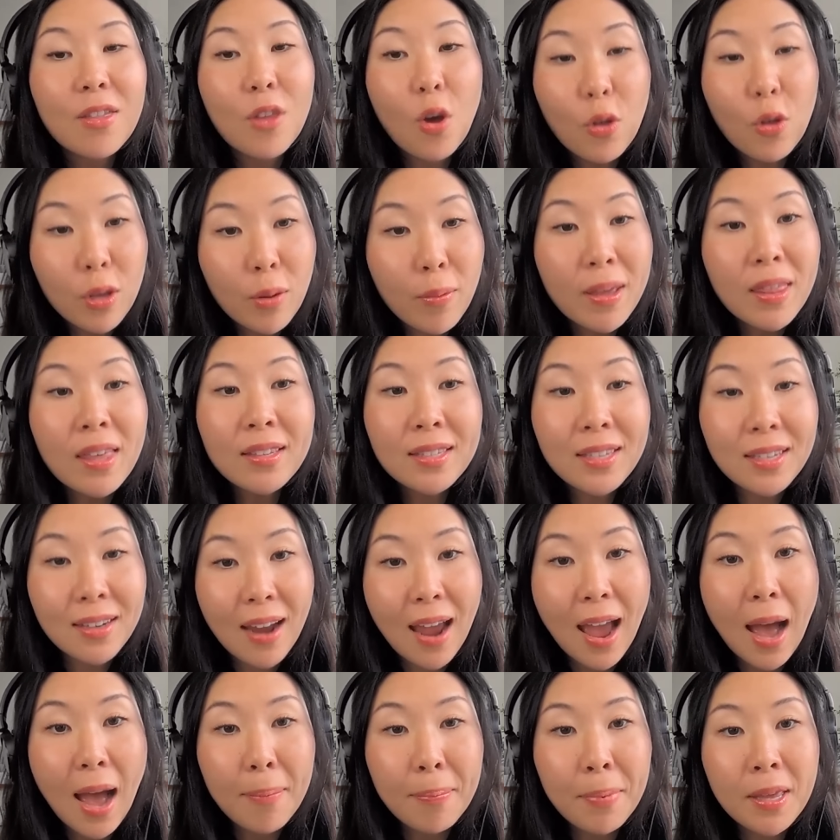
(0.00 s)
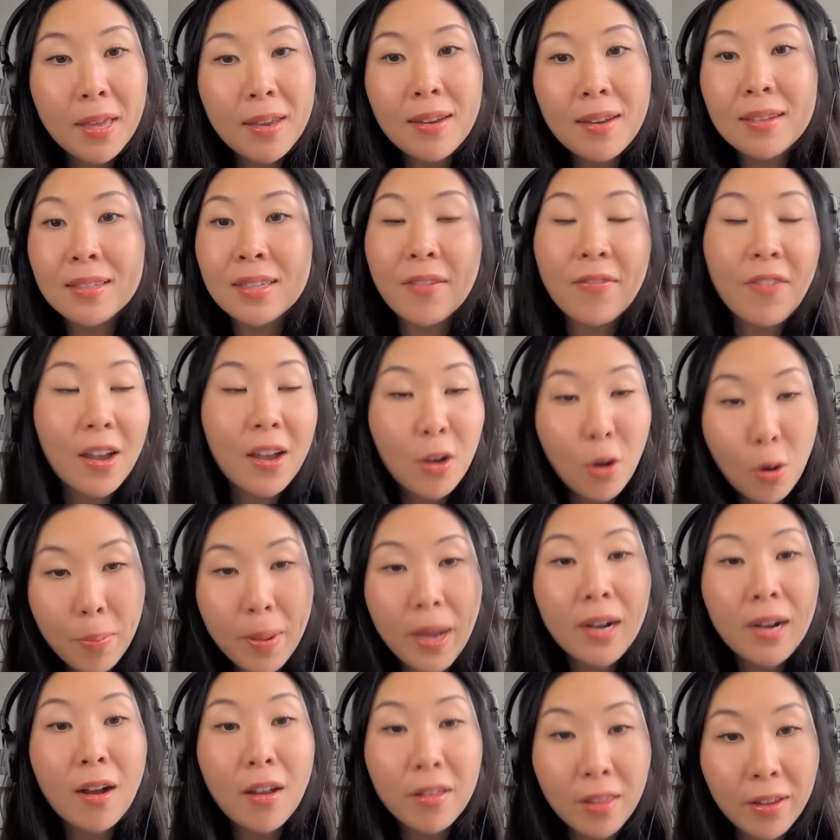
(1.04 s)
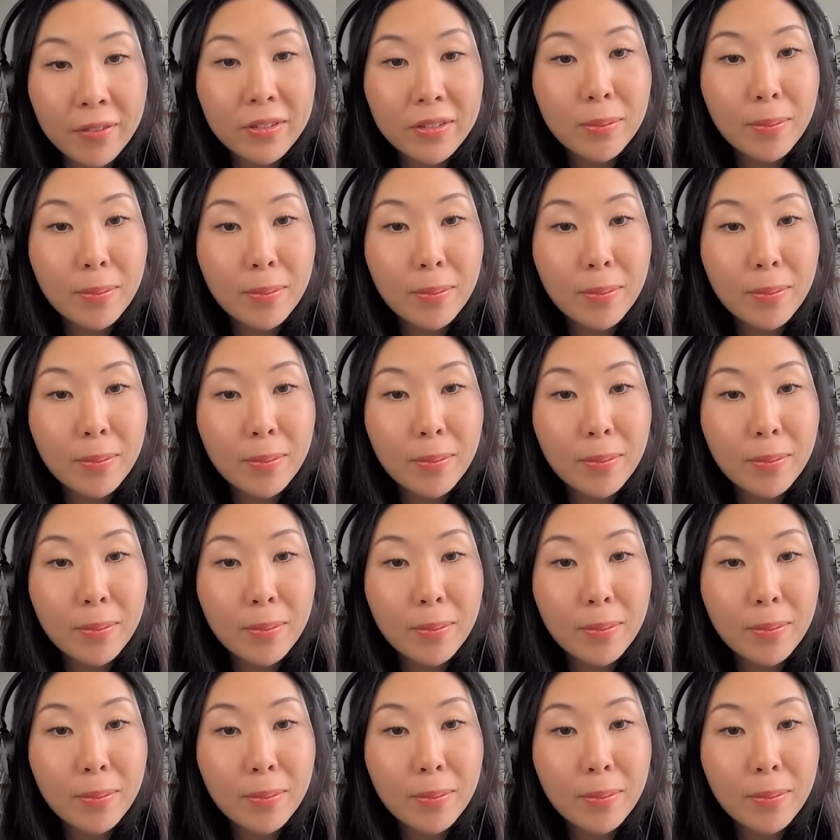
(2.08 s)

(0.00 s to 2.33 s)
the only way that's going to happen is if I go back on Love is